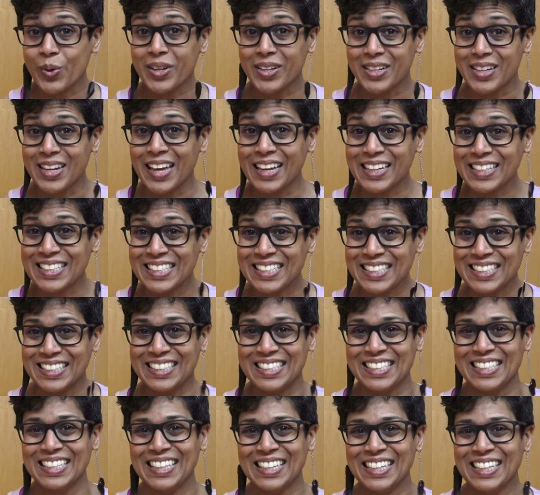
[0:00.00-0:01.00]

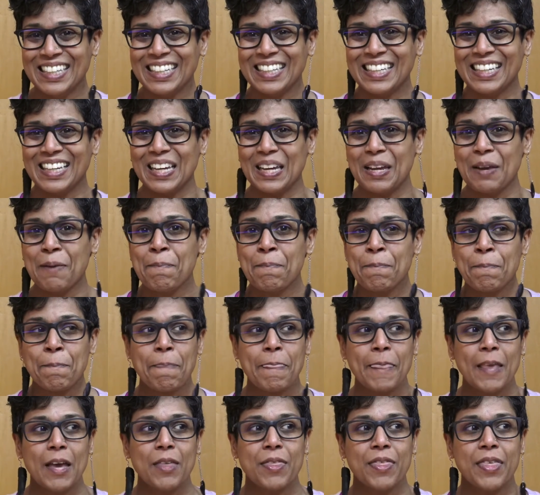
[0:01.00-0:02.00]
connected okay
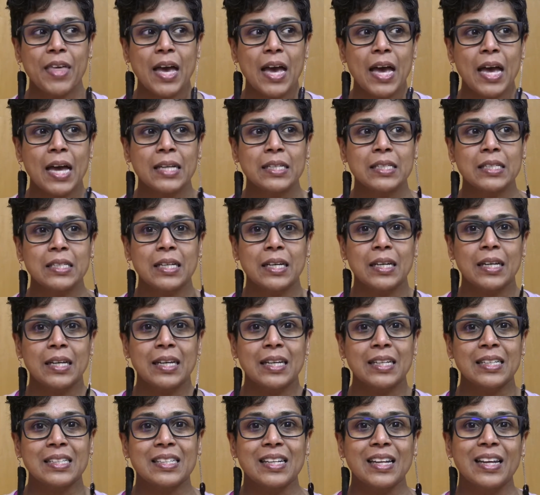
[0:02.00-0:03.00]
that uh,
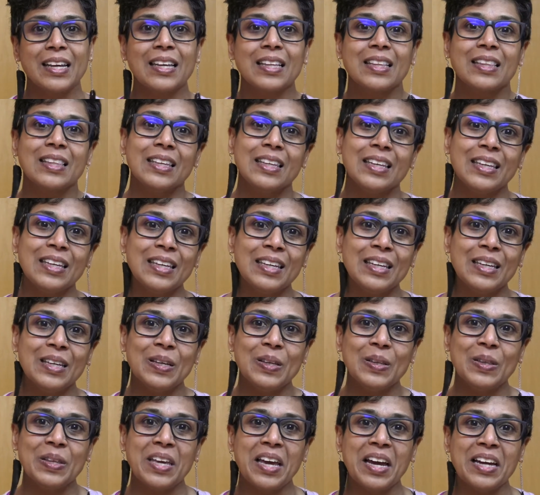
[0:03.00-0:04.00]
it's like
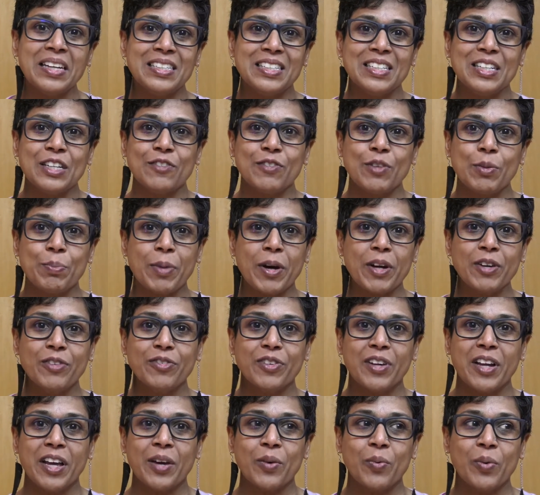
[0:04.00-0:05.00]
the the idea of the
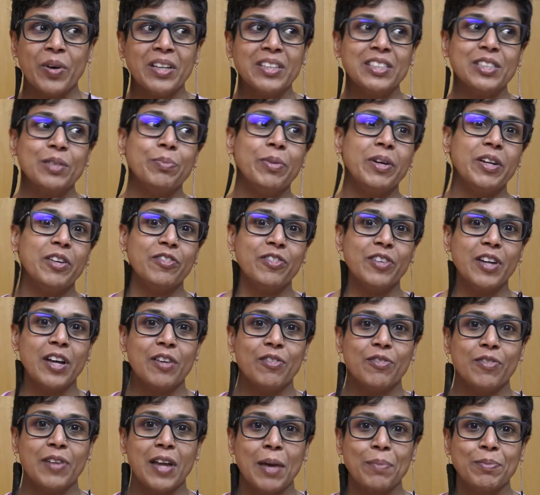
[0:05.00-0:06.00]
butterfly wings a butterfly
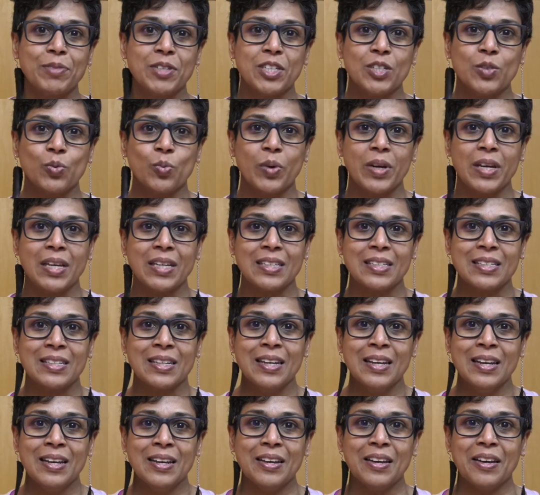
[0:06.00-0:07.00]
flaps its wings
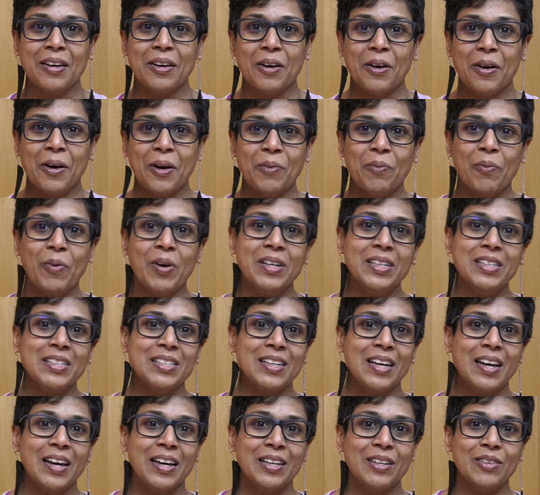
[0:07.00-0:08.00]
uh, on one
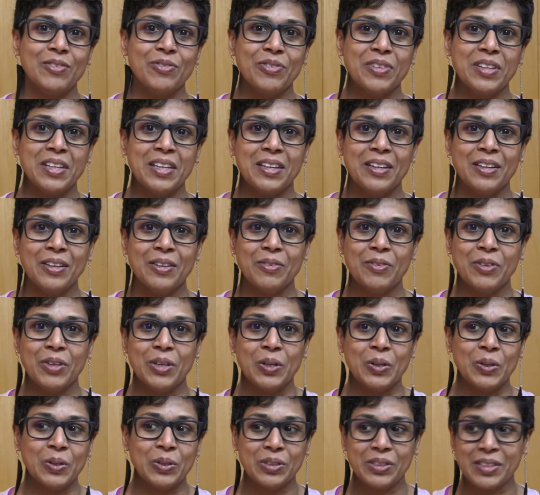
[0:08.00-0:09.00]
side of the the
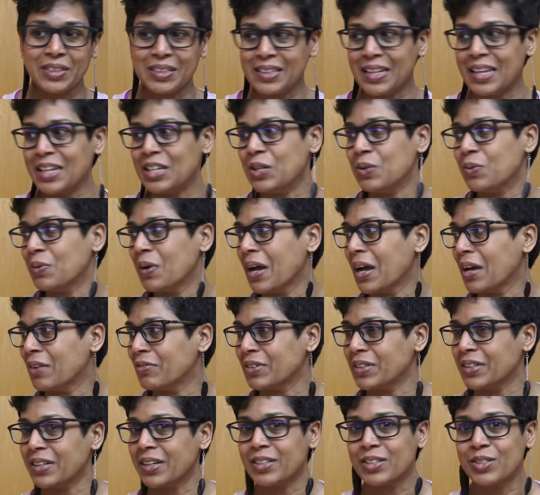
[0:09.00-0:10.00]
earth and then you have
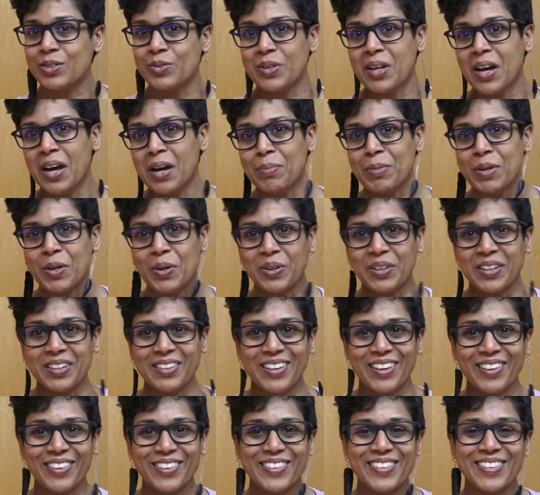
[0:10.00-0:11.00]
a, a, tsunami on
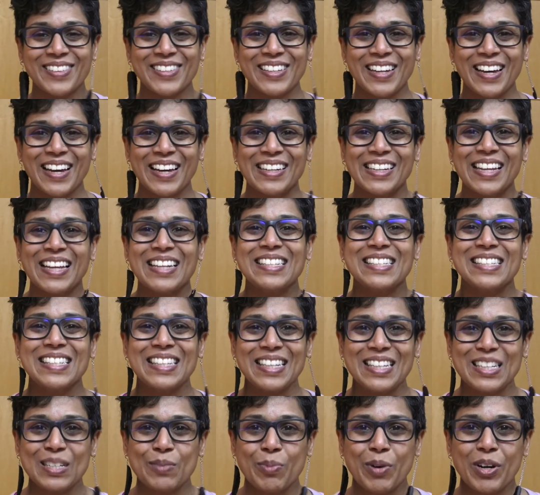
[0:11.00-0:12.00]
another side that's the
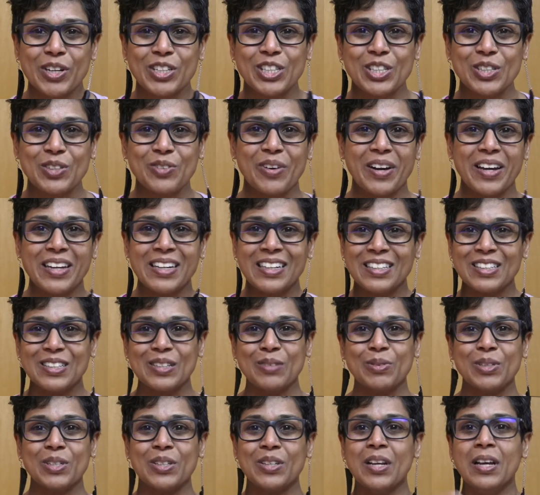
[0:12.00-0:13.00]
expression right in
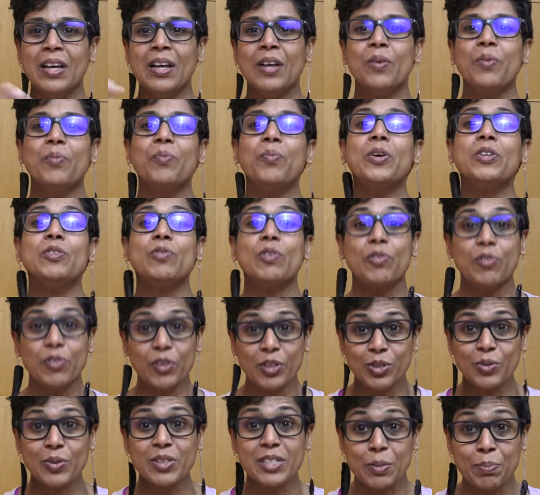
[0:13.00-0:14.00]
terms of what's
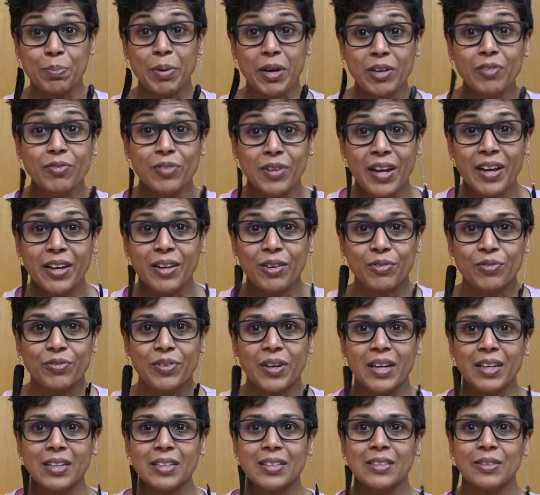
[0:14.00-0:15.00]
referred to as the butterfly
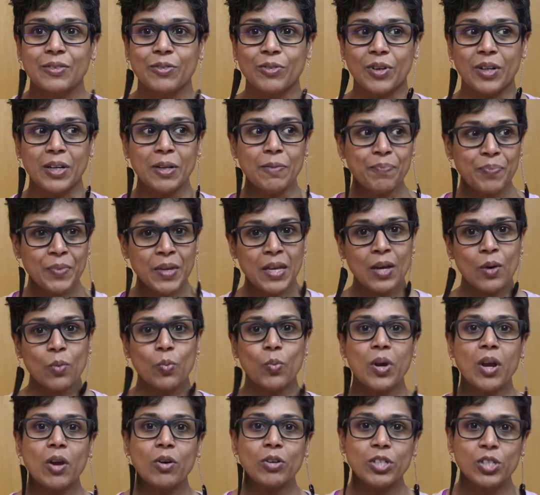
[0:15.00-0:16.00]
effect right
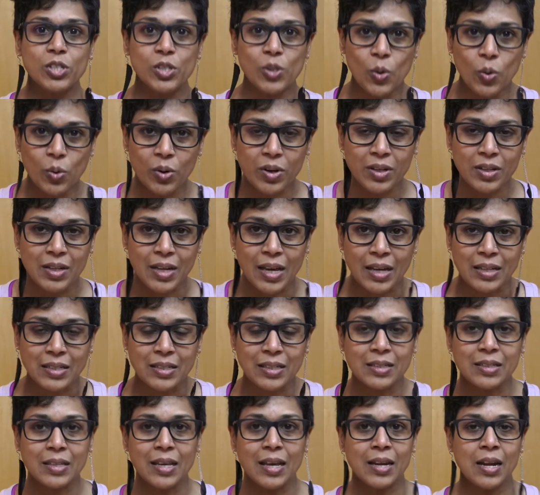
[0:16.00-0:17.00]
we are so
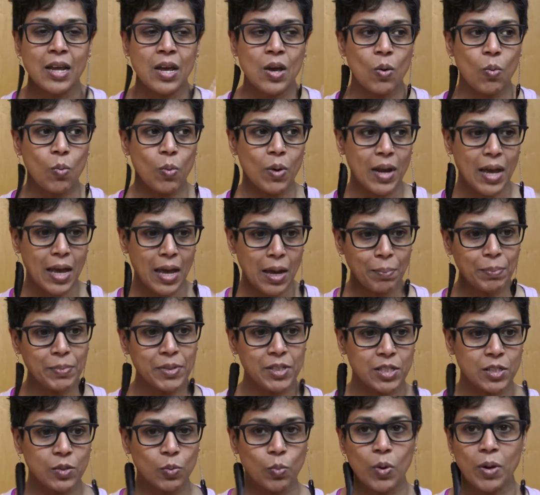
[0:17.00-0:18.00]
connected that what
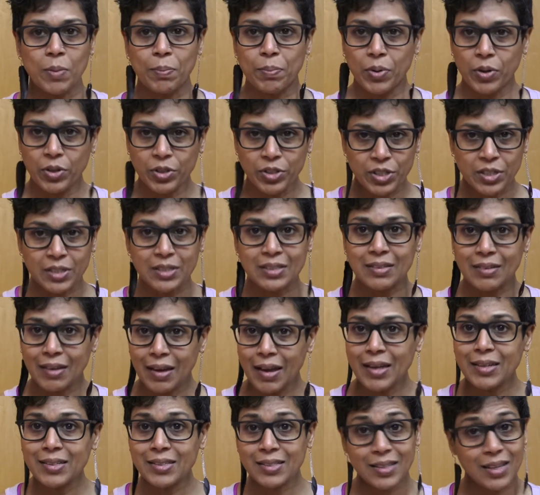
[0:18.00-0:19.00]
happens to one person
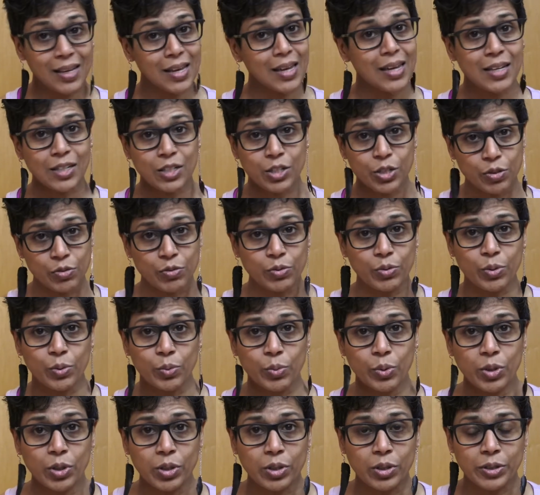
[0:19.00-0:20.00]
cascades through the
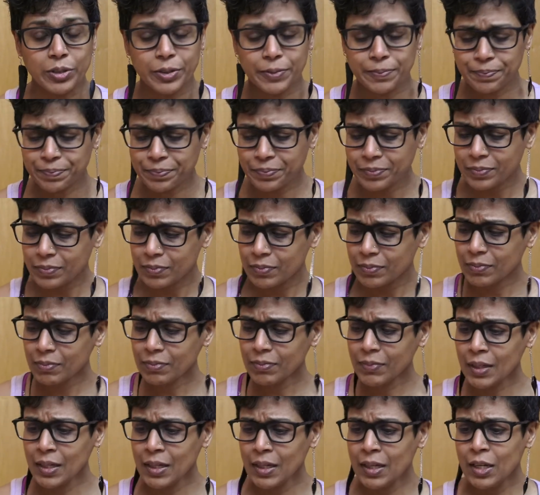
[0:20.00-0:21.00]
world
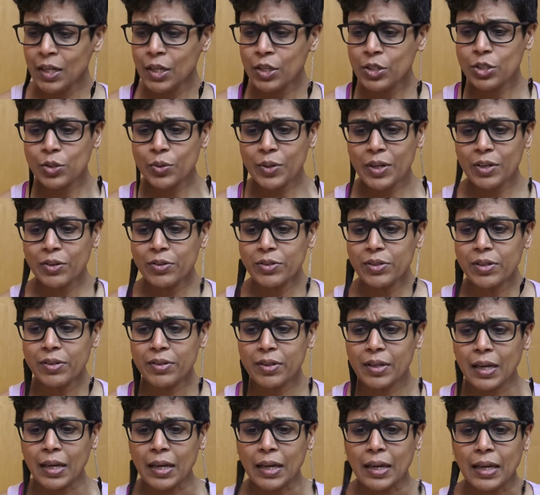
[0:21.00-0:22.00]
so here's the
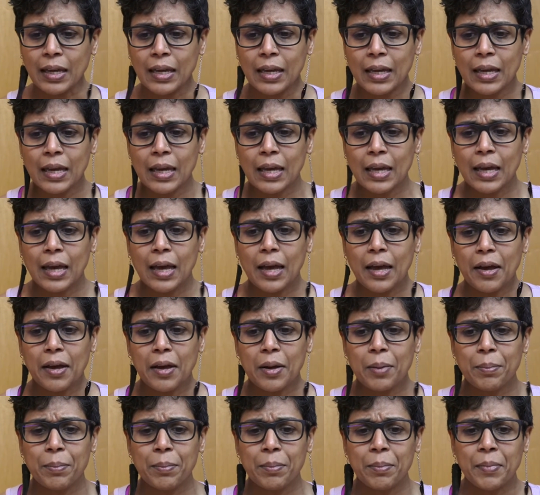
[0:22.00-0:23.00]
thing
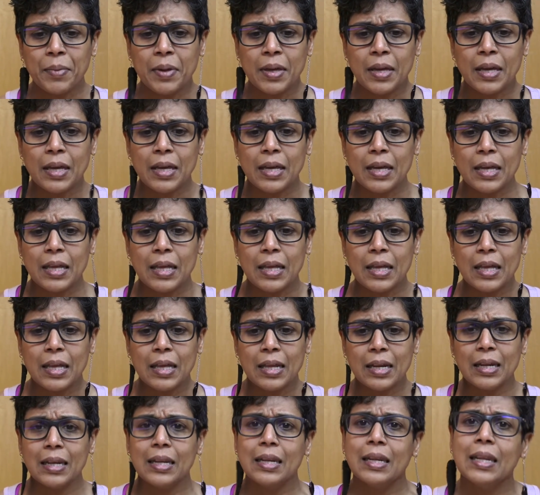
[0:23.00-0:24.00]
um,
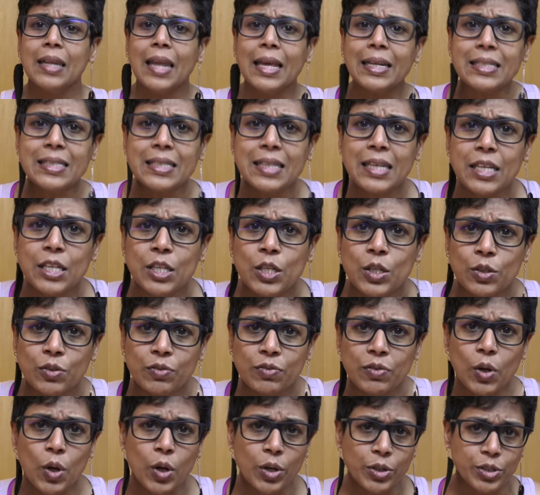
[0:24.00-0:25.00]
let's say you've
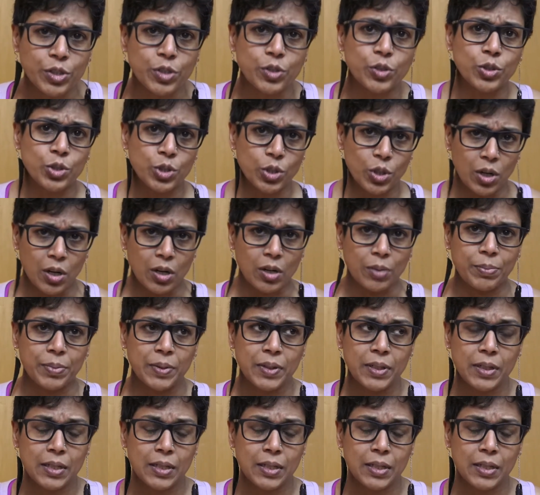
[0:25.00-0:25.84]
lost your job